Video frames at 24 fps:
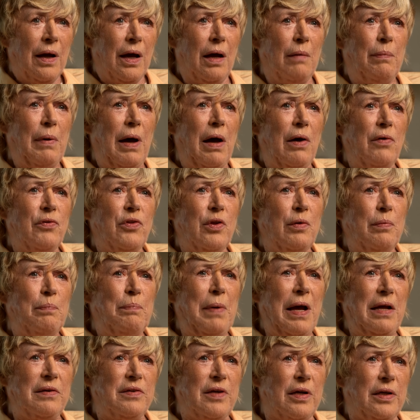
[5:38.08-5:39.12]
about the
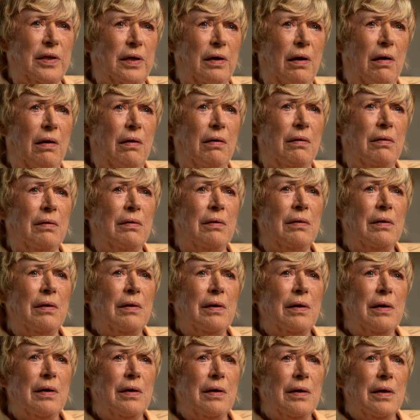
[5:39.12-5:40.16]
Bataclan
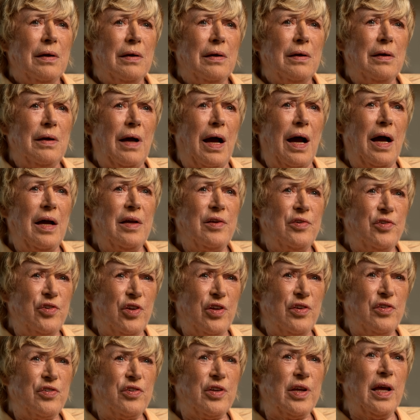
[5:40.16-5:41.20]

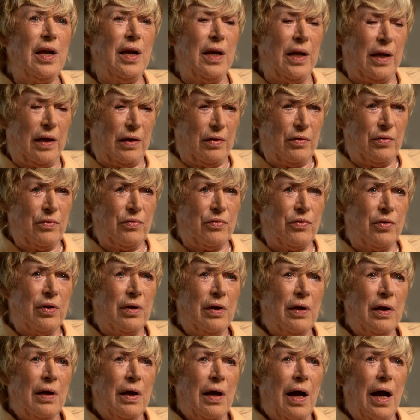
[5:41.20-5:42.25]
ISIS killings.
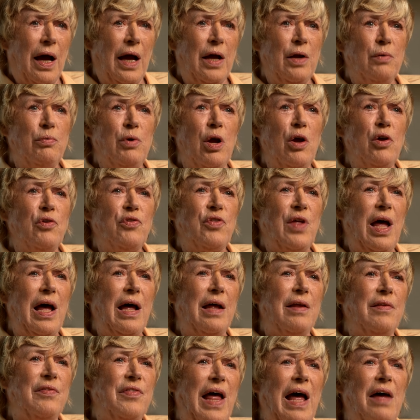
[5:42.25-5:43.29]
I wrote
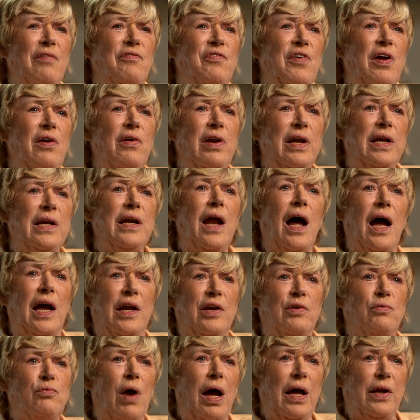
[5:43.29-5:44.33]
that very
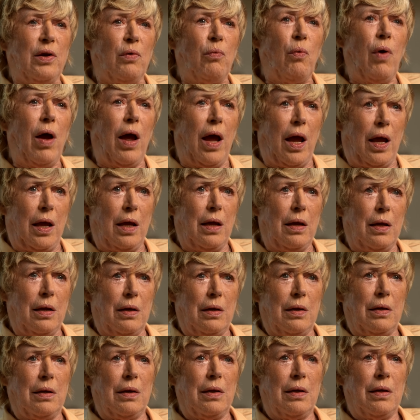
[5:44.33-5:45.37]
night, right away.
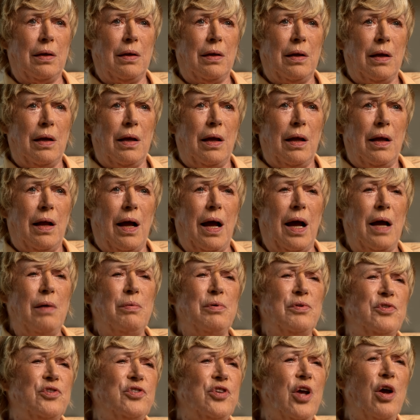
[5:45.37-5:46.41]
I
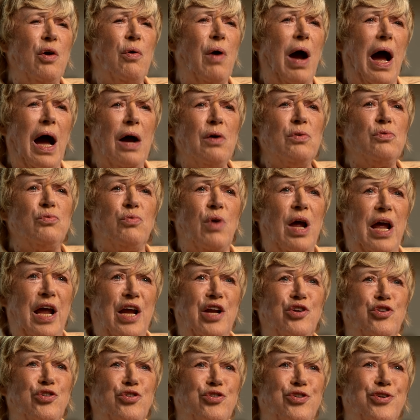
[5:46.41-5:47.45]
was so
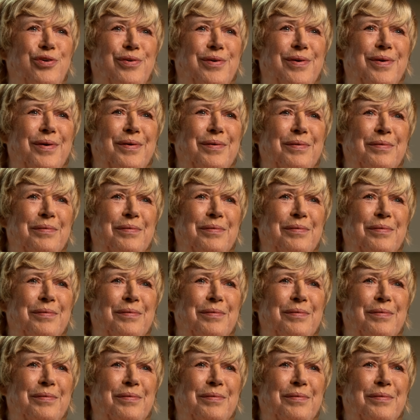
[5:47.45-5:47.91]
outraged, you know.